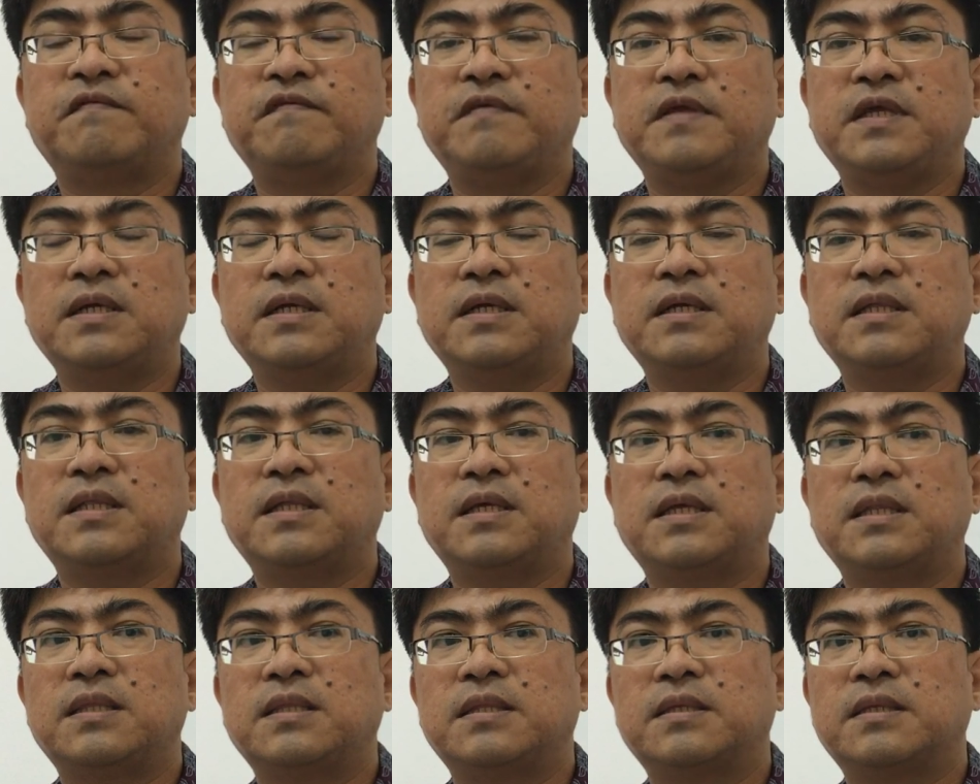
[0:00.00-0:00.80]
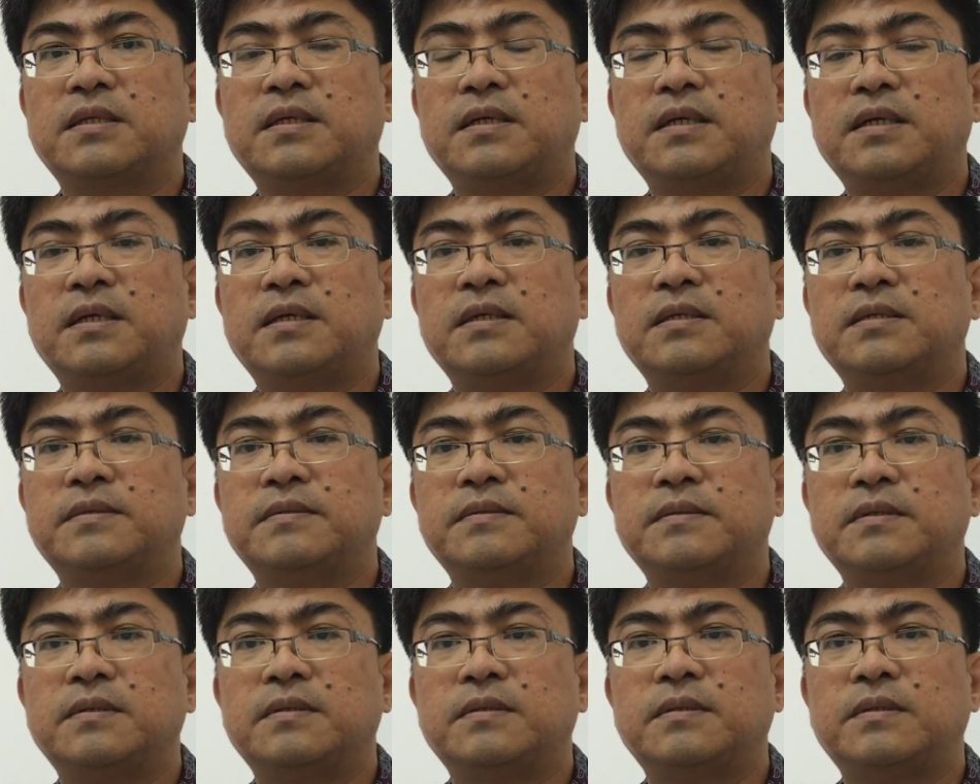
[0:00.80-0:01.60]
fear that
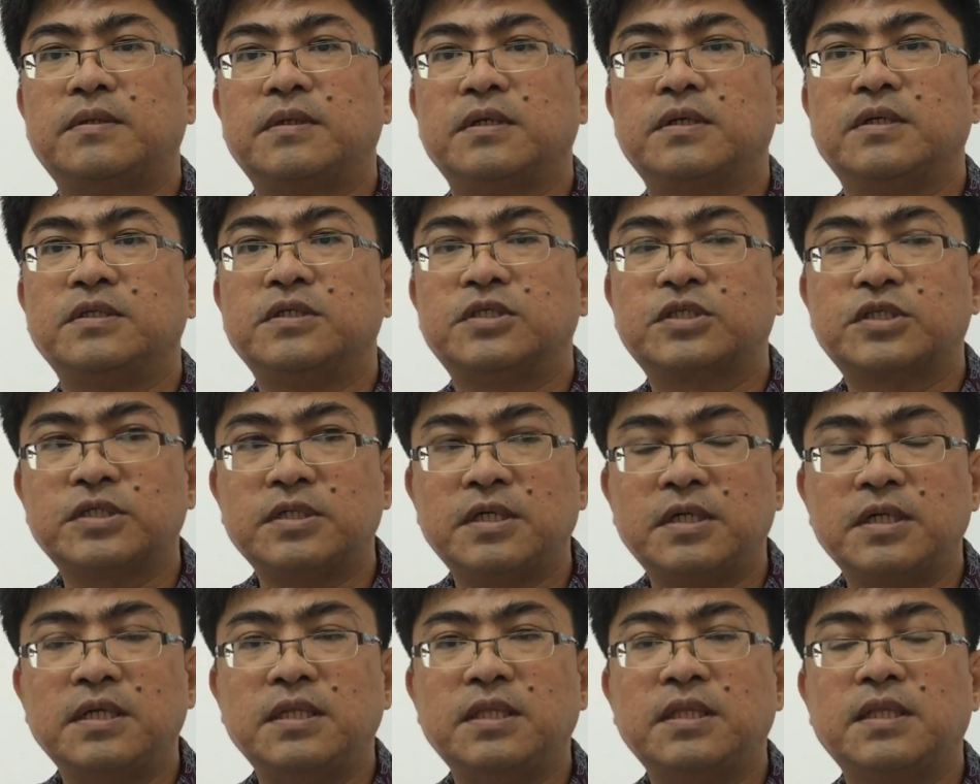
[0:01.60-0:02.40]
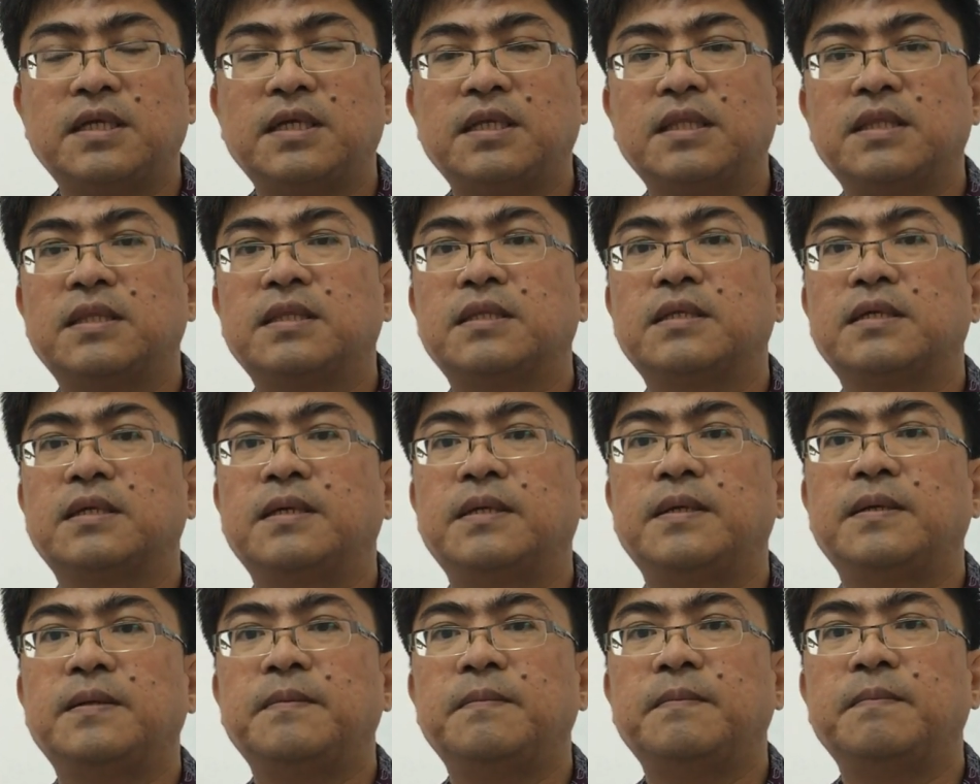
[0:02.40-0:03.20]
or concern that
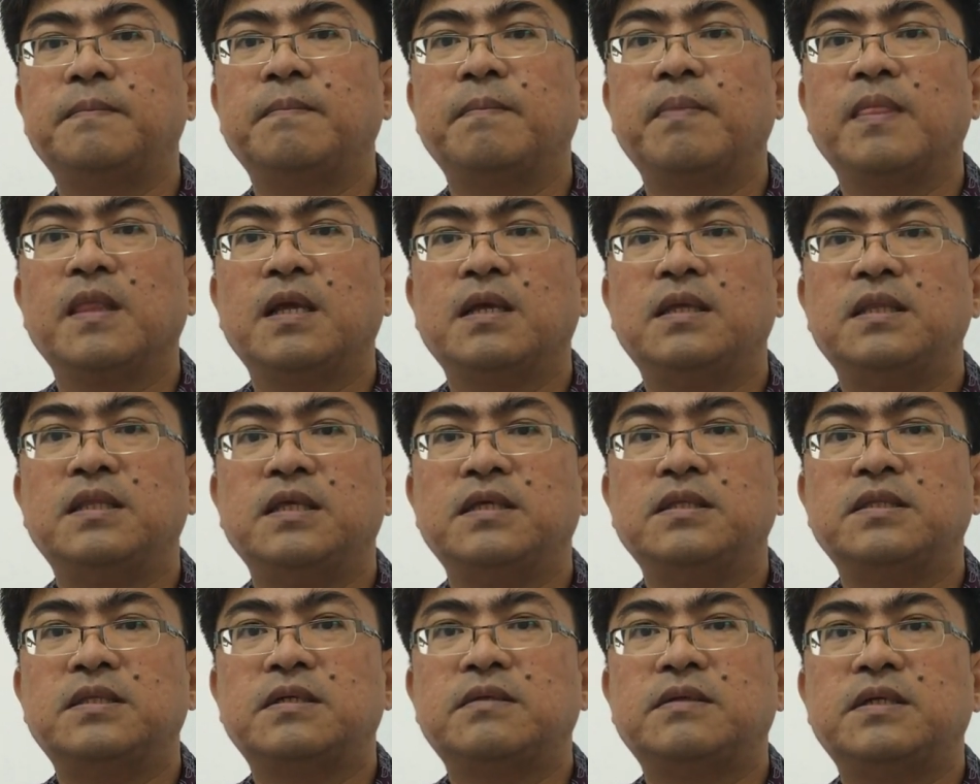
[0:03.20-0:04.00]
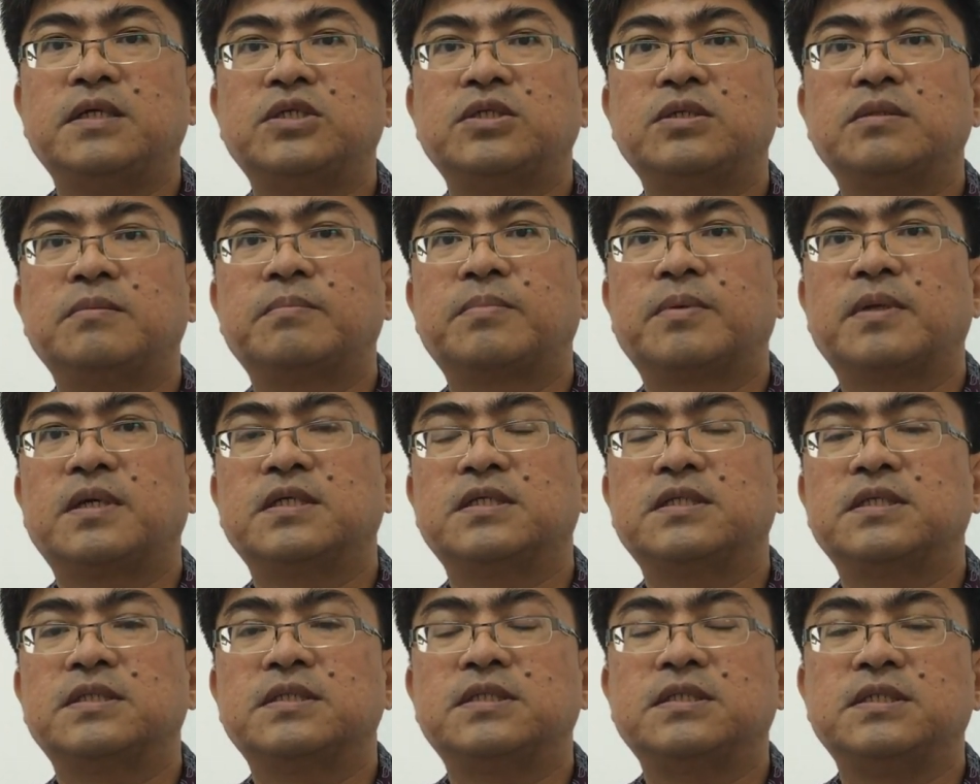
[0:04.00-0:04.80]
the integration
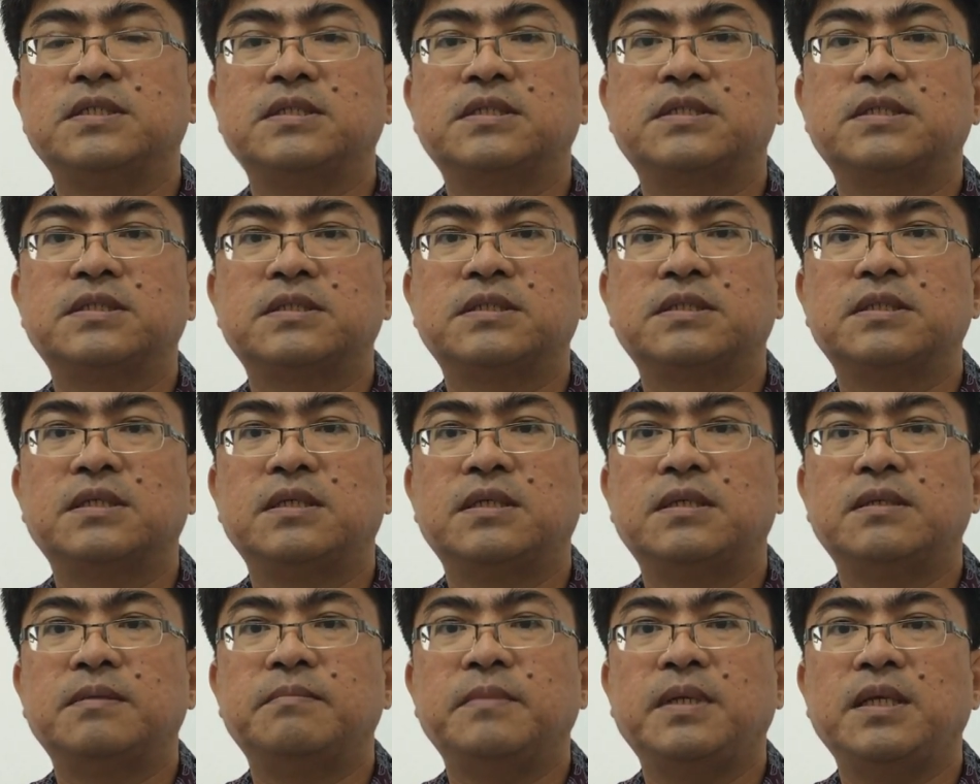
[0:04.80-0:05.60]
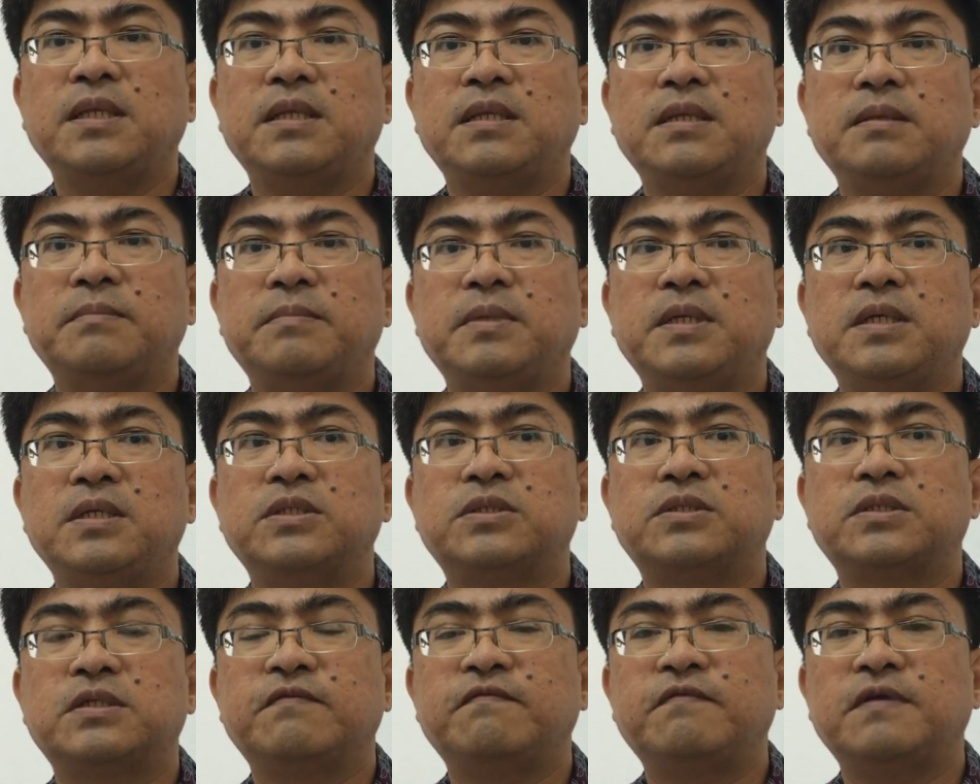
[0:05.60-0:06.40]
process is mainly
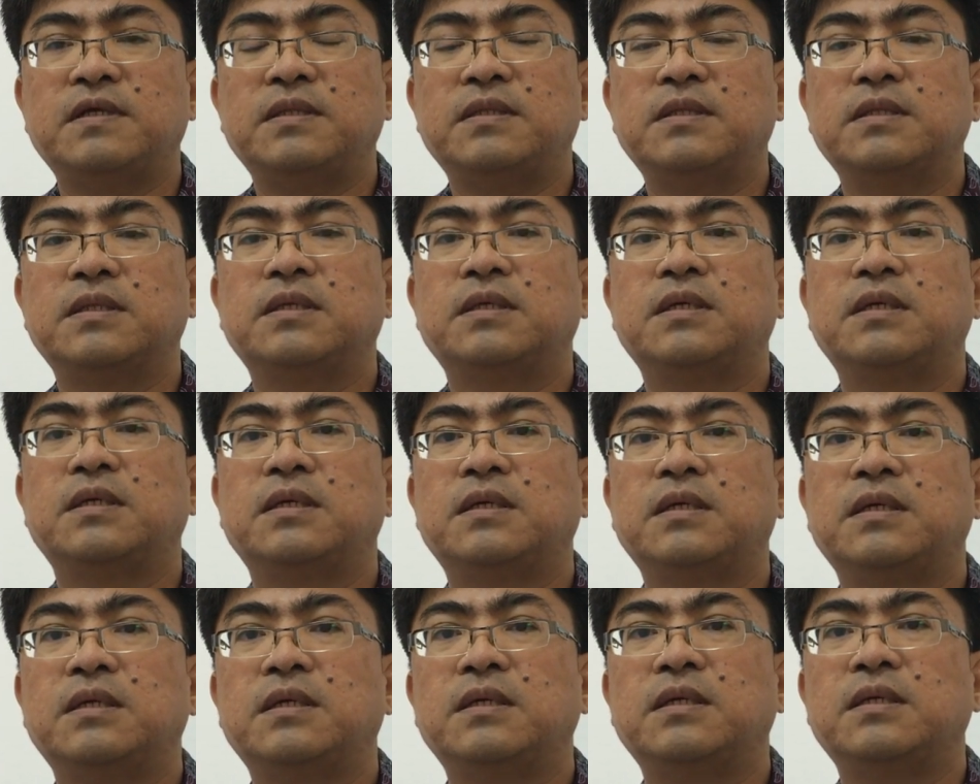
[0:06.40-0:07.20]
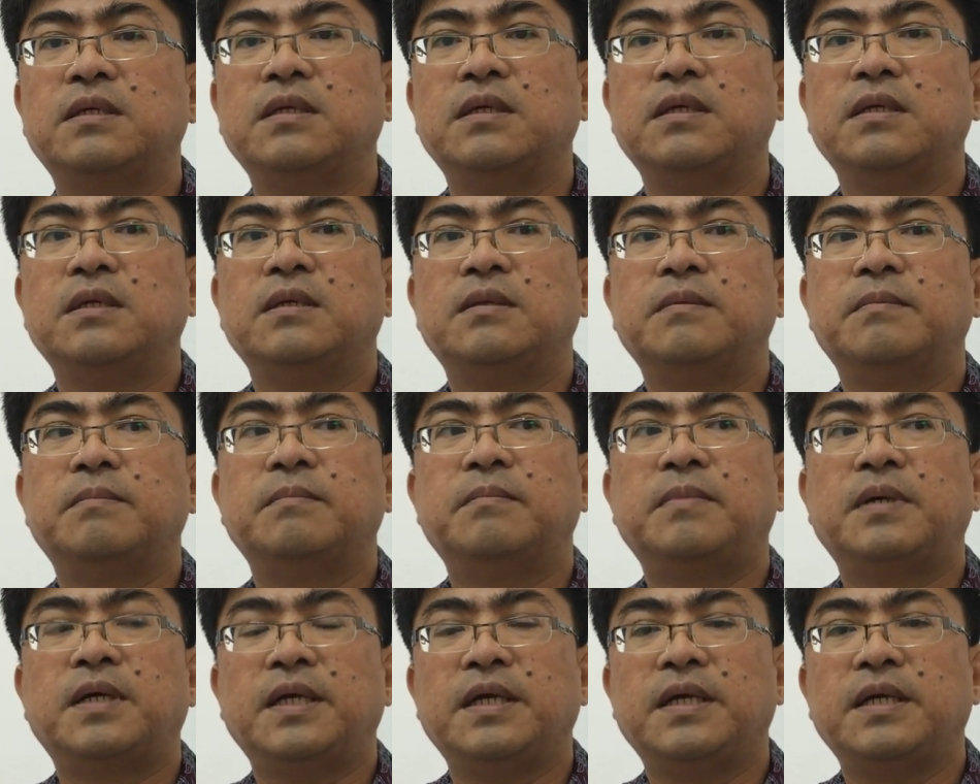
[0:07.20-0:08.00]
being driven
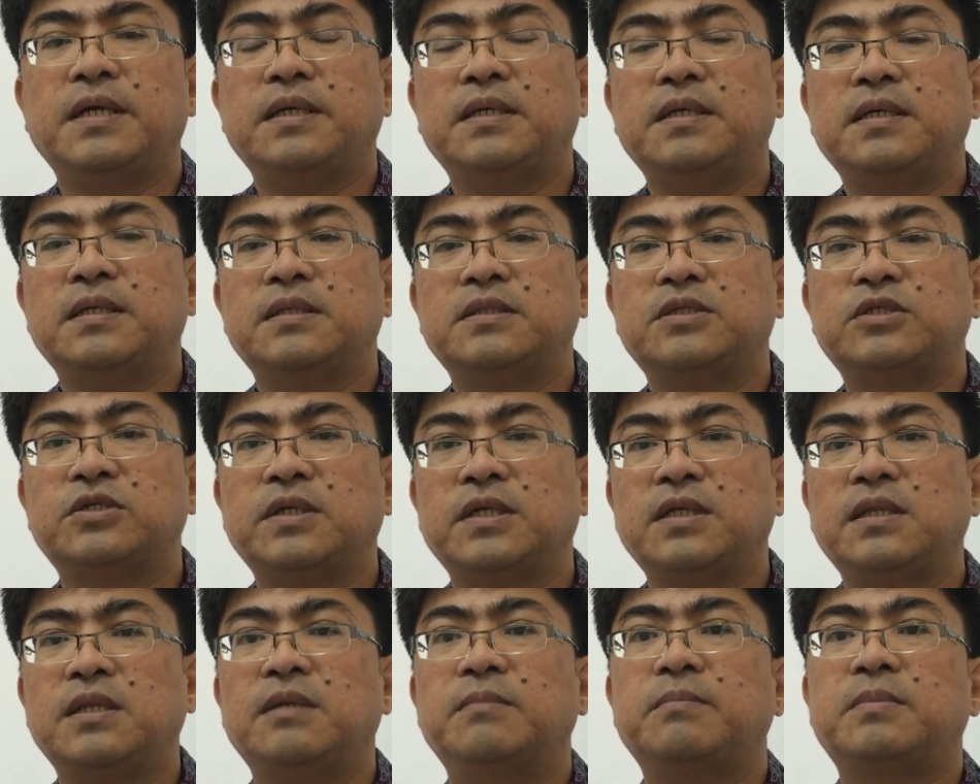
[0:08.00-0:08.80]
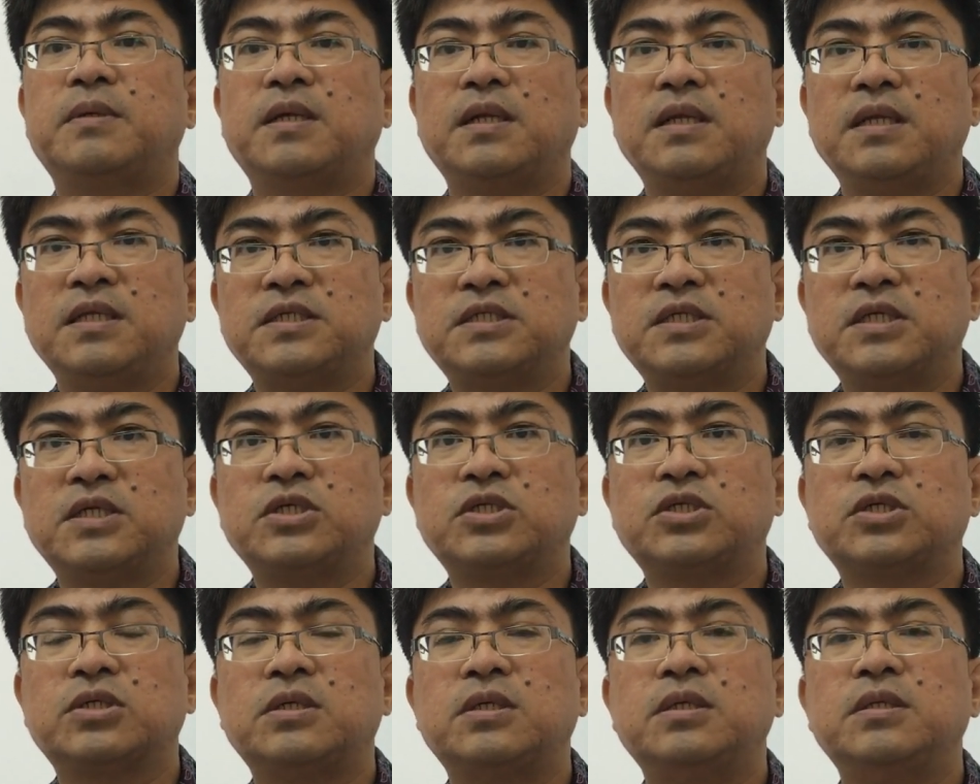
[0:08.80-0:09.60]
by trade
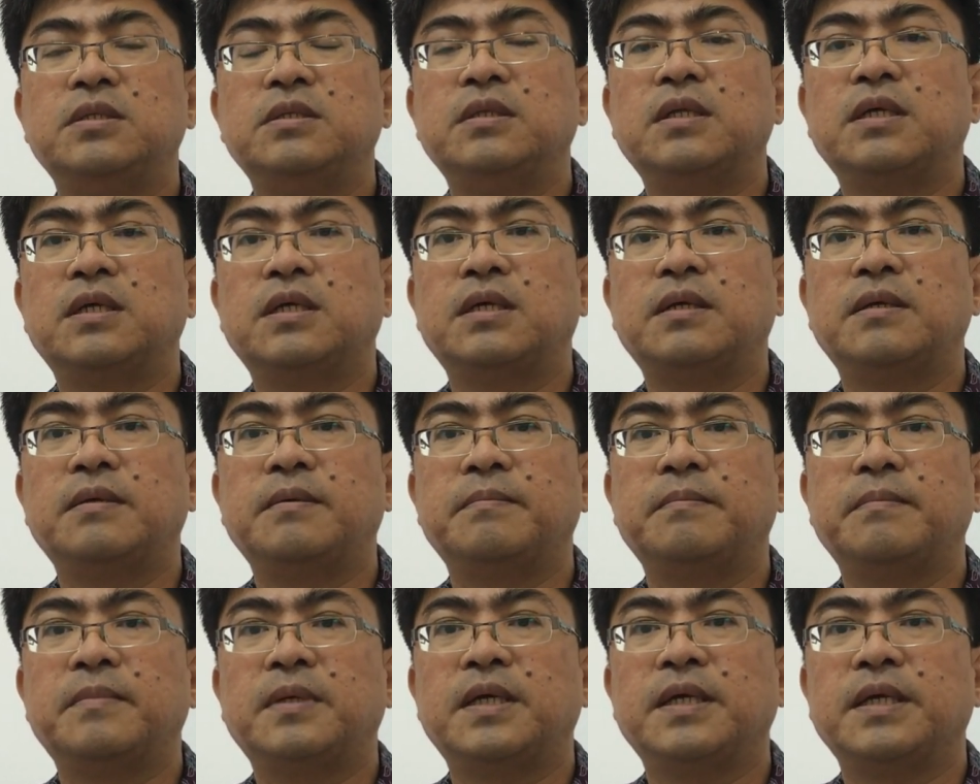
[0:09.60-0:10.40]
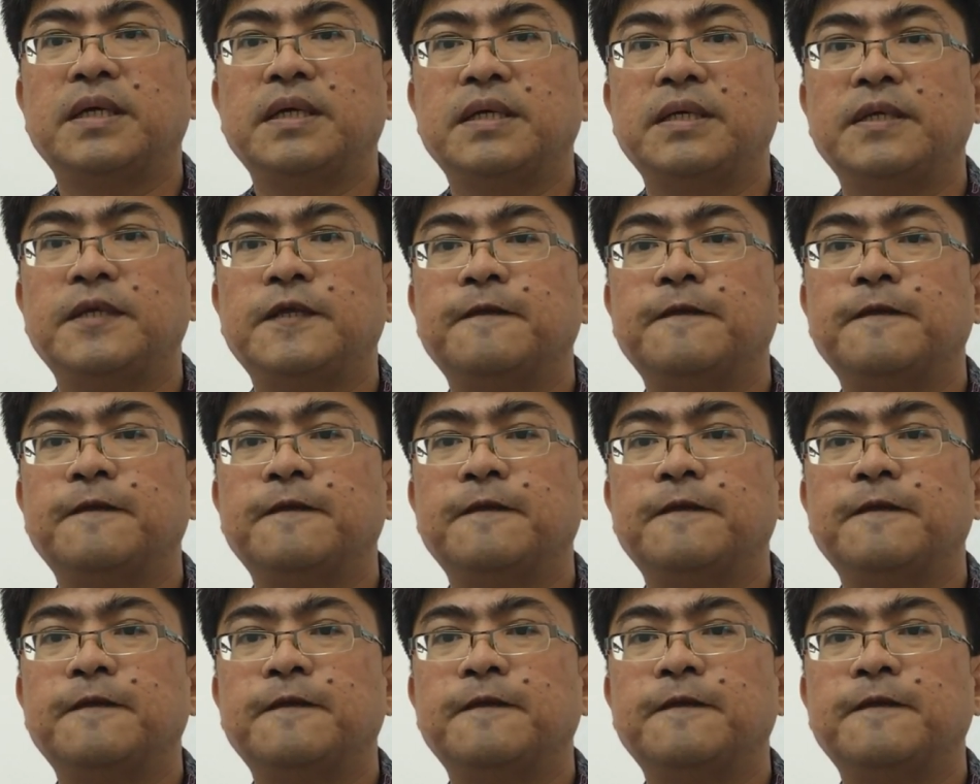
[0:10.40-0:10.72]
liberalization, by